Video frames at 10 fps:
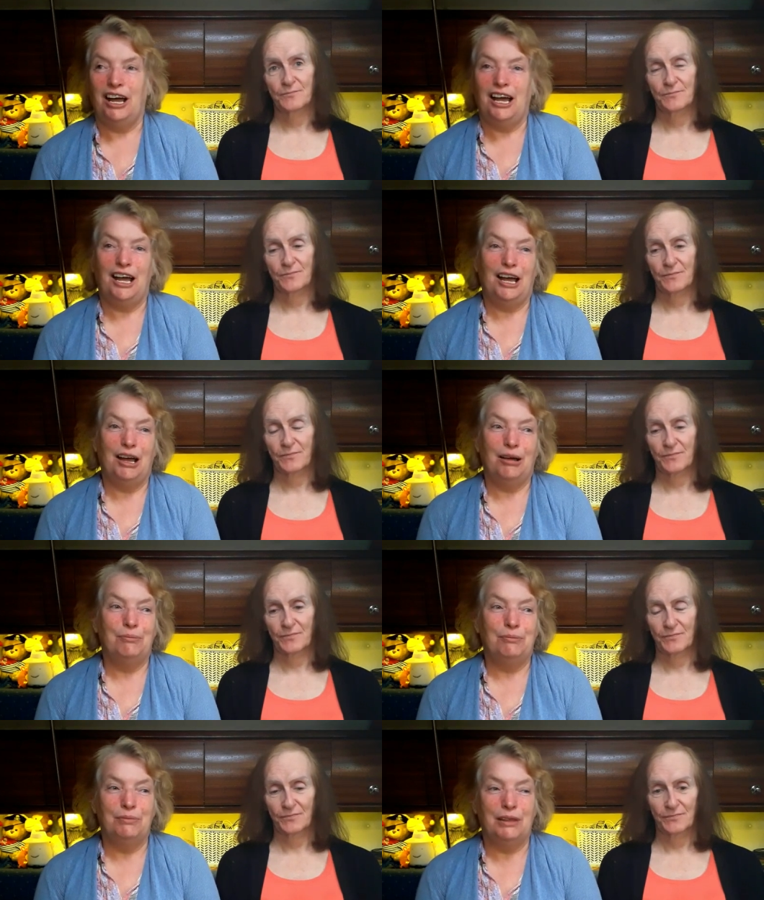
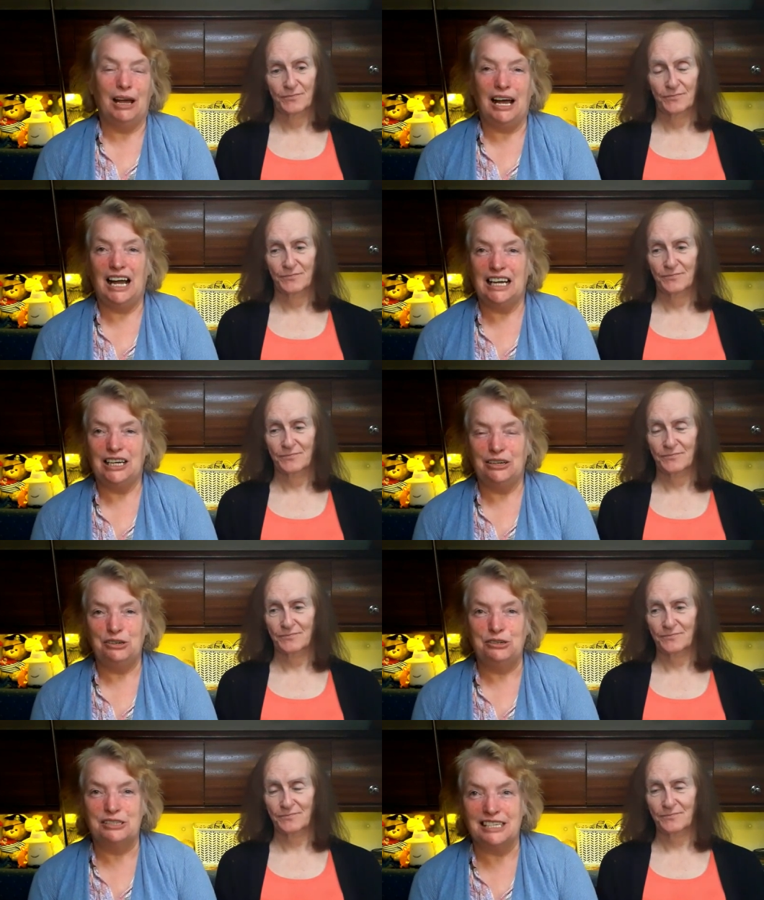Speaker 1: Um, I
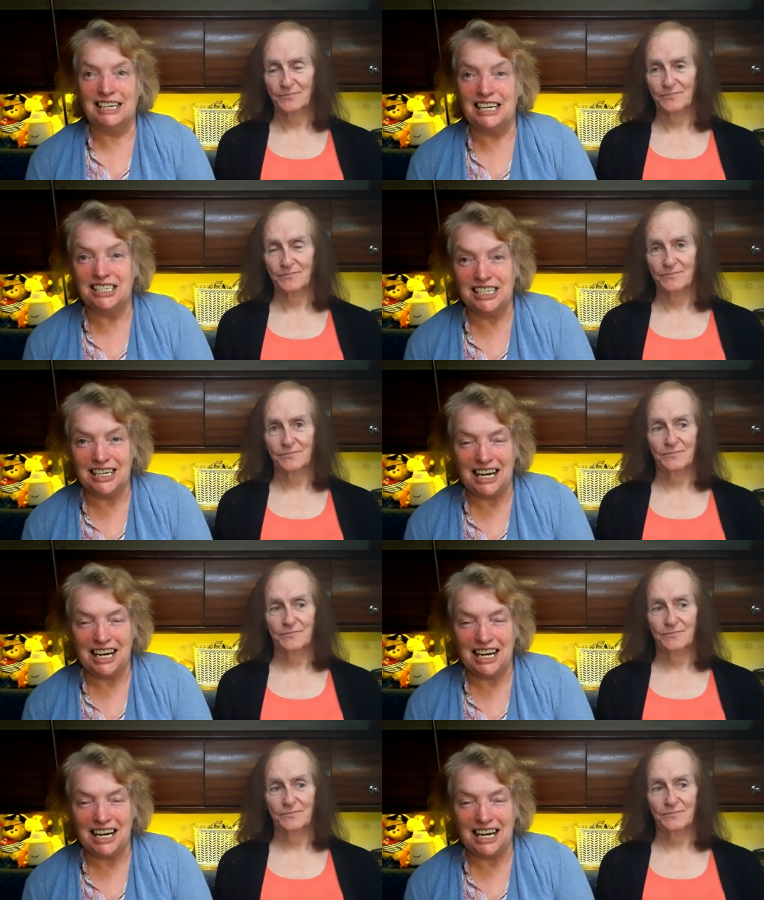use the kitchen